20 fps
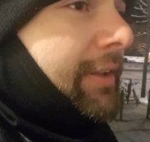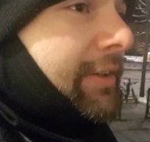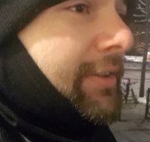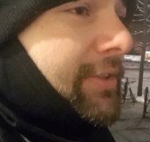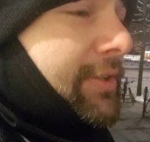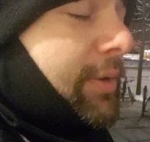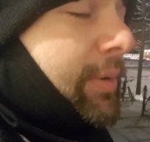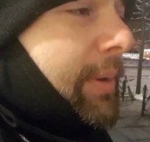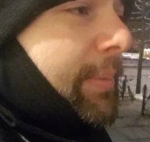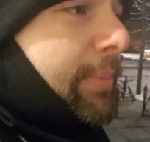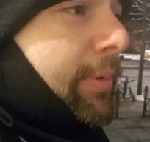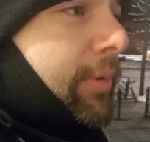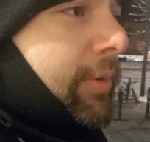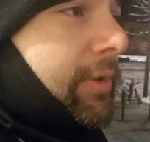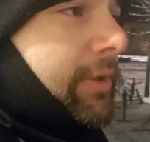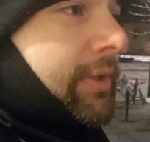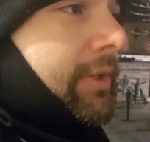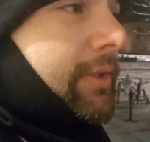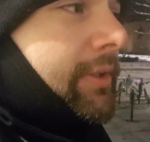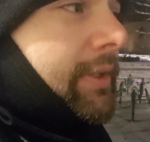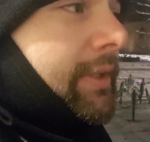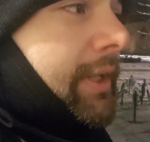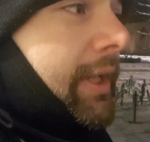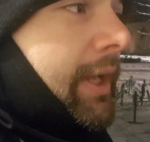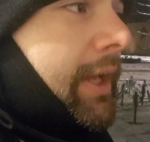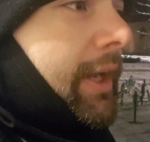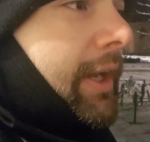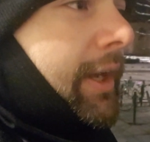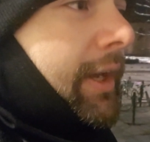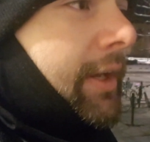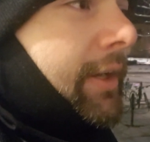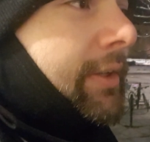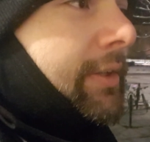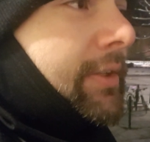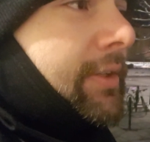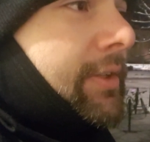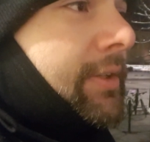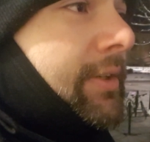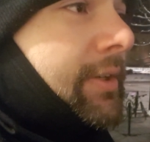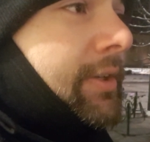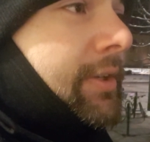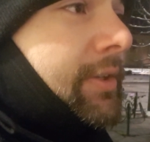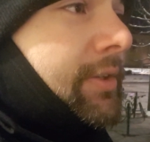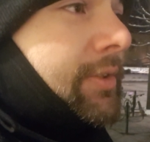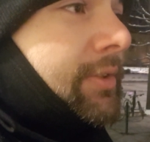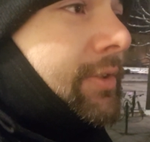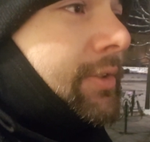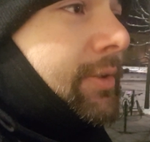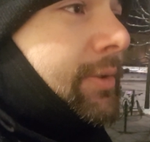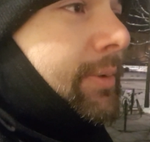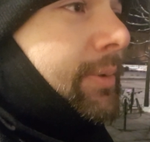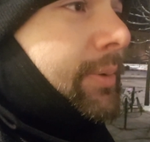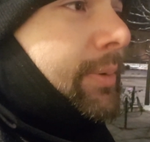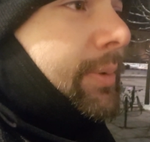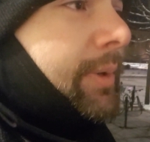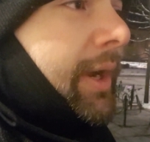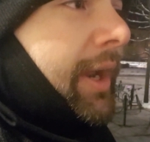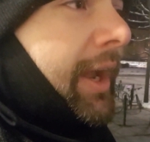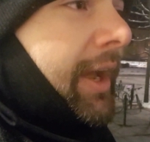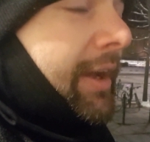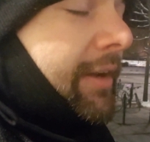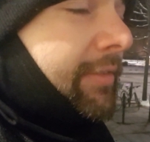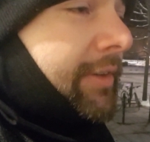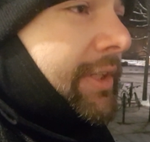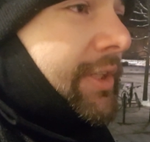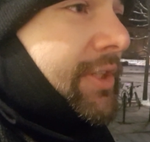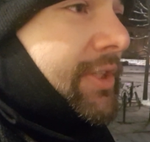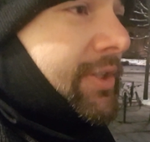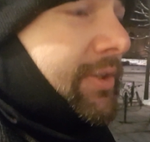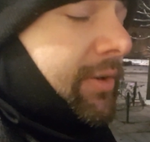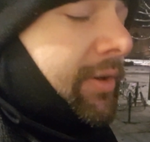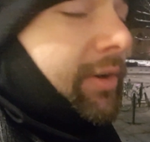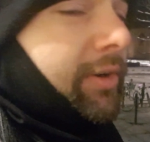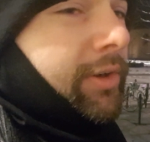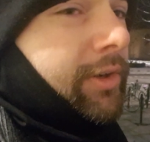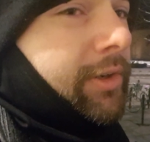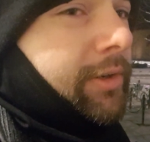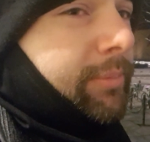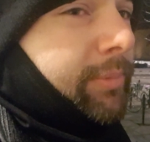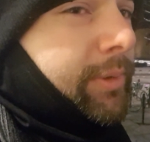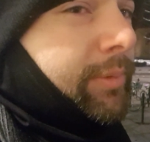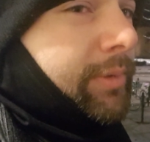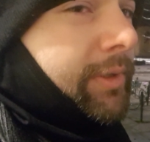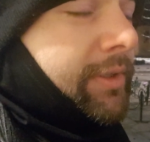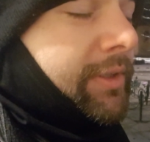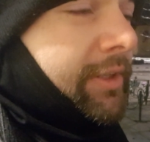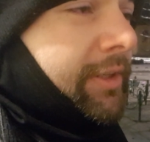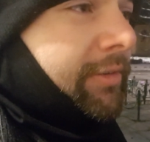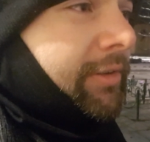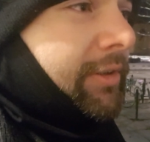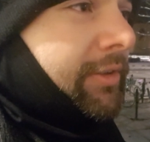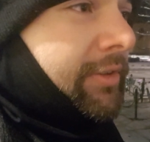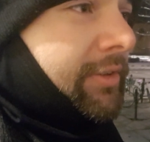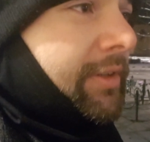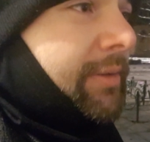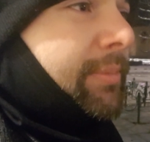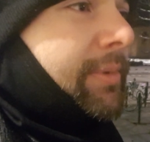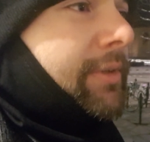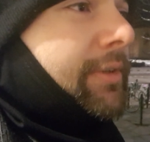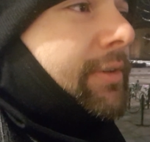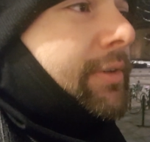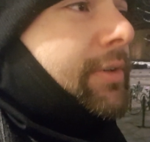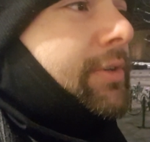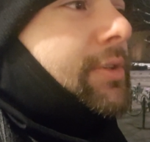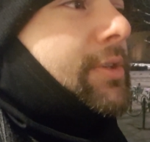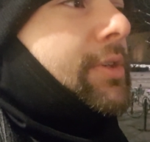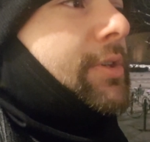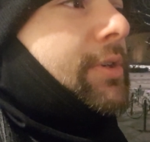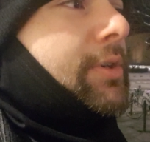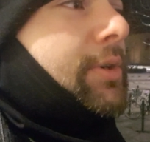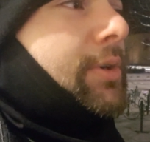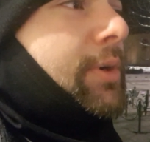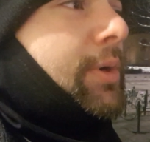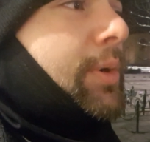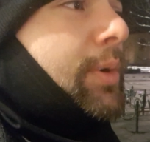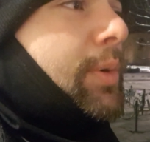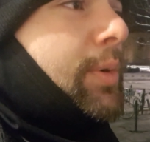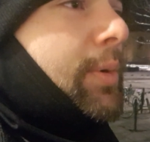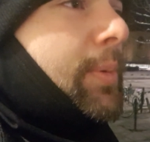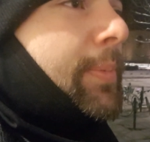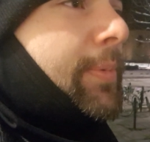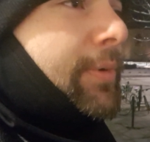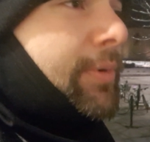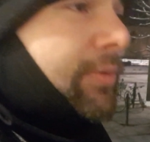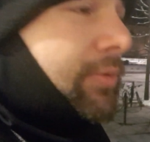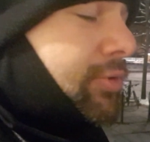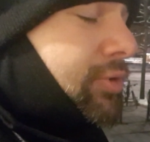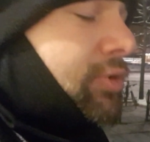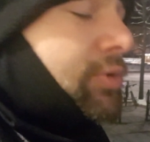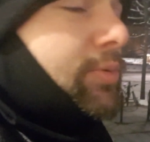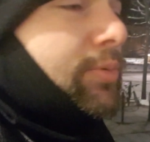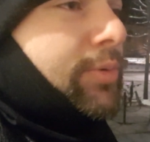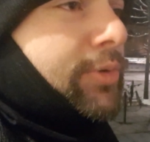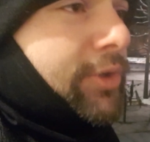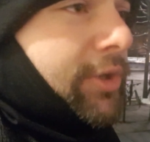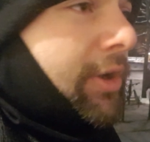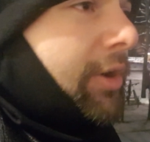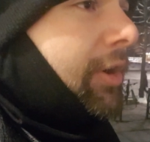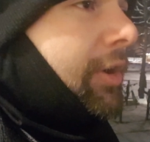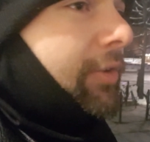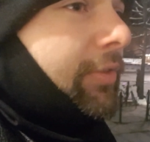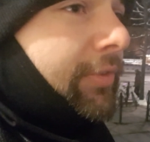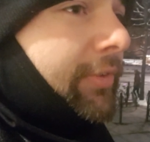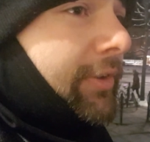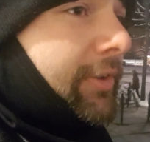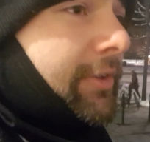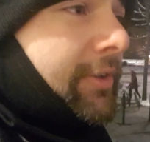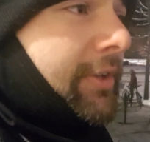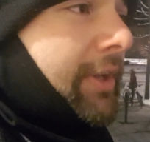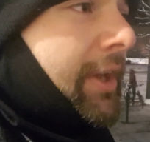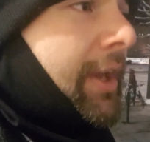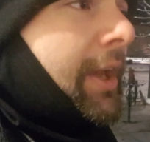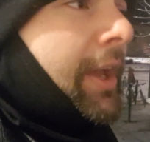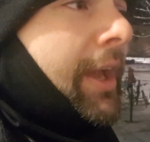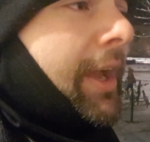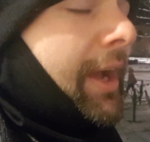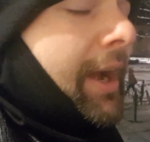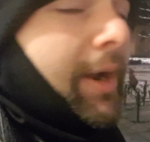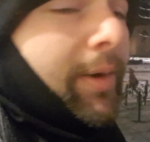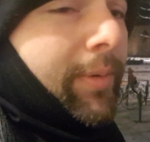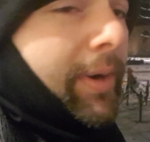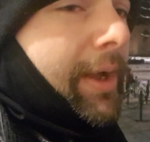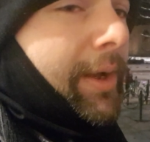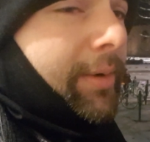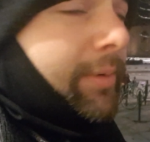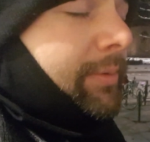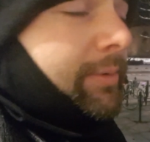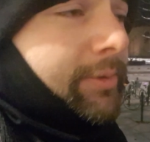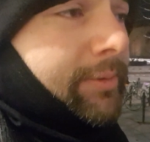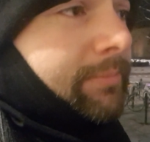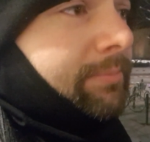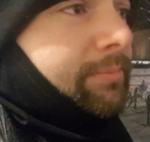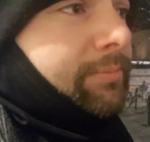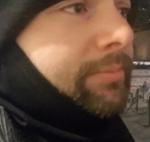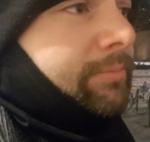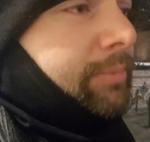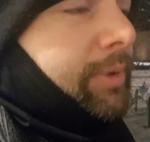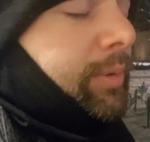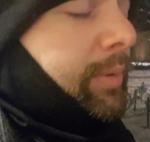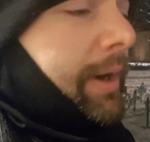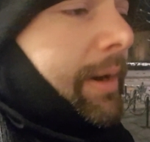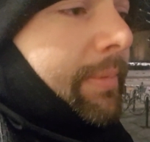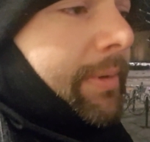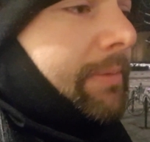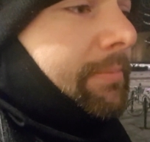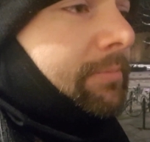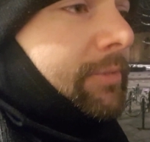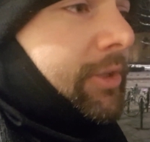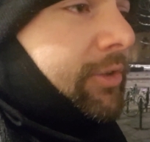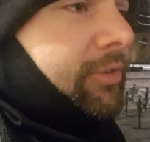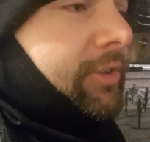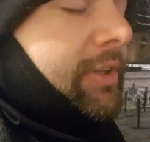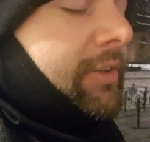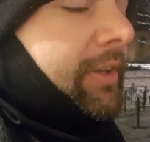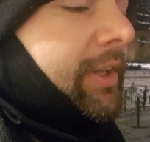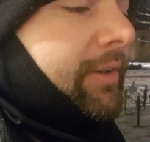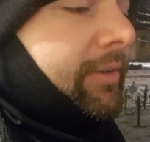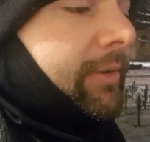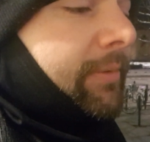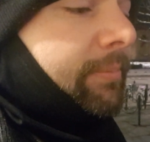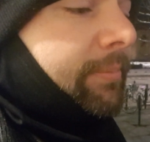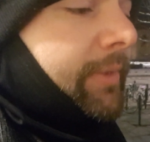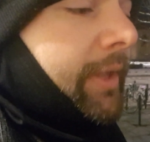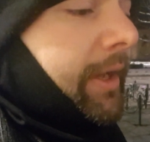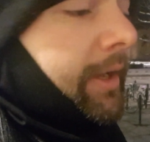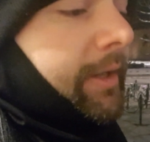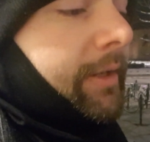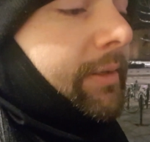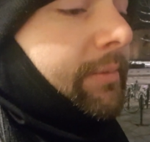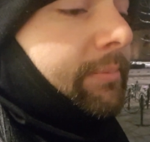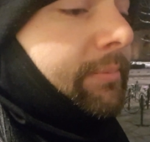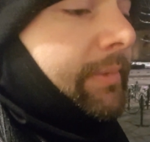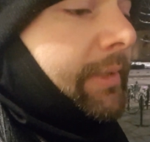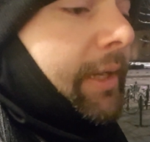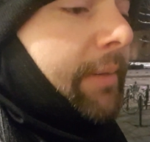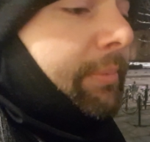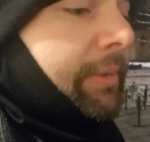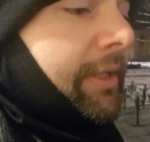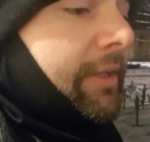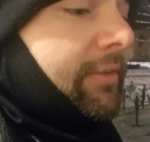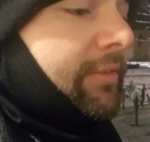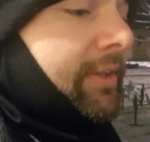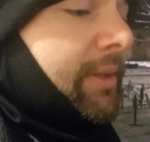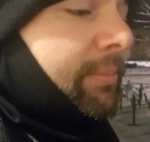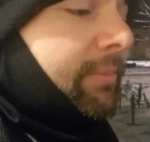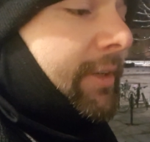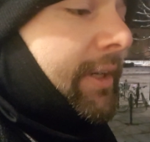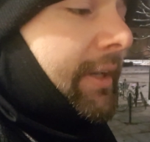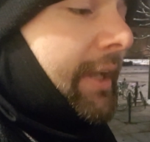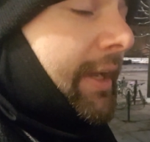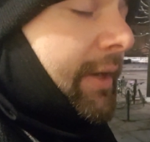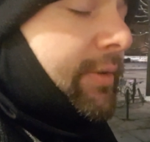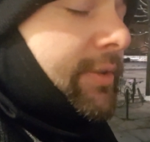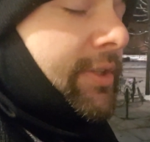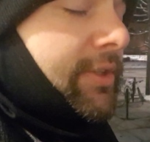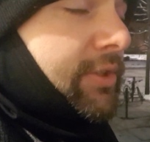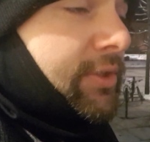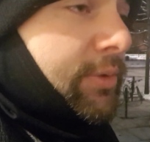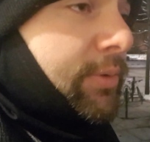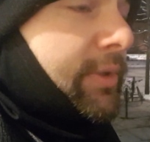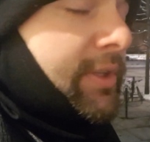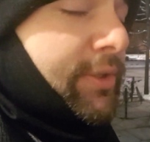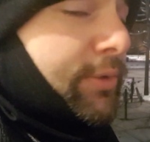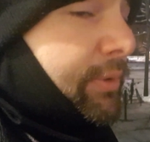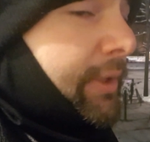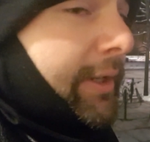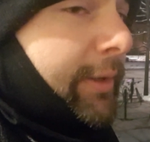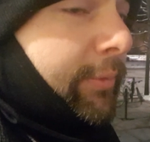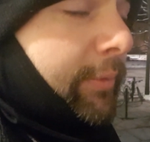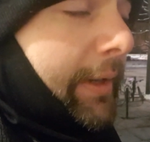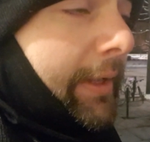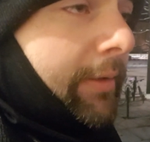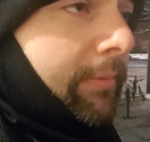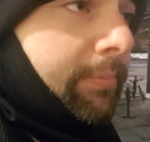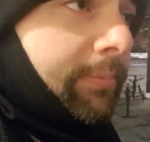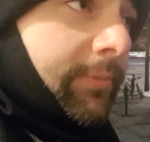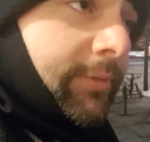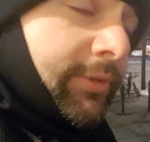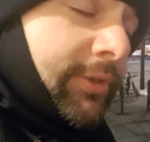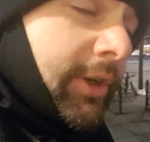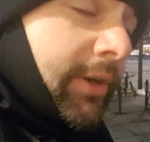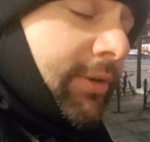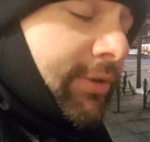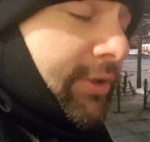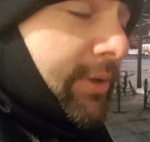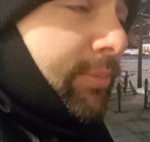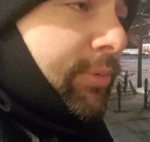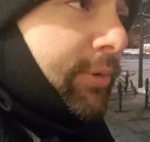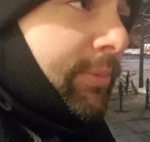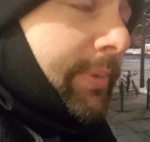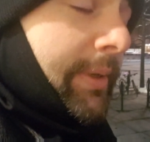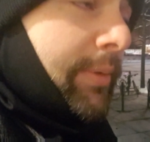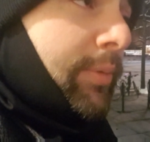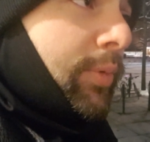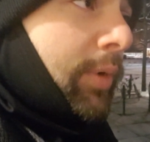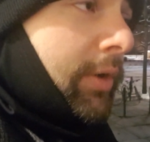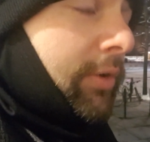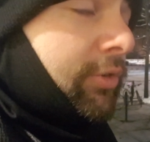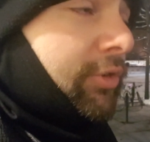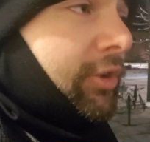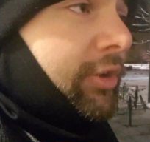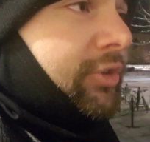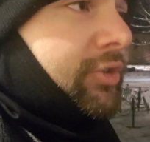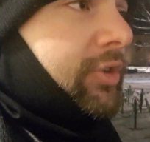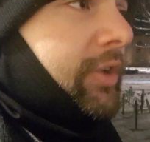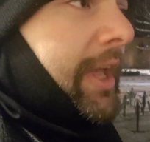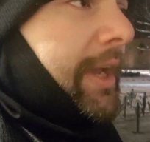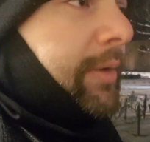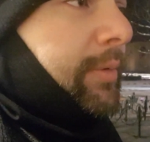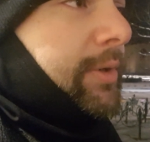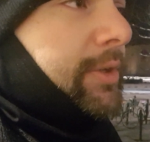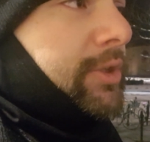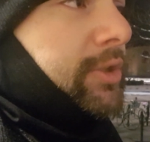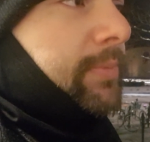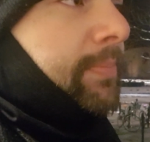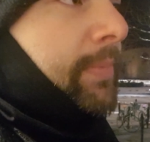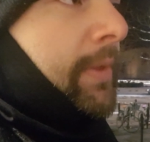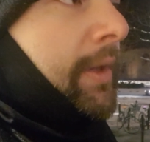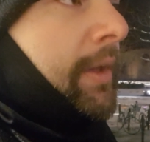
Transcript: it's so important that you have a strong community of contributors who produce content around programming, just in general. I mean, some languages do this really well. JavaScript would be one such language.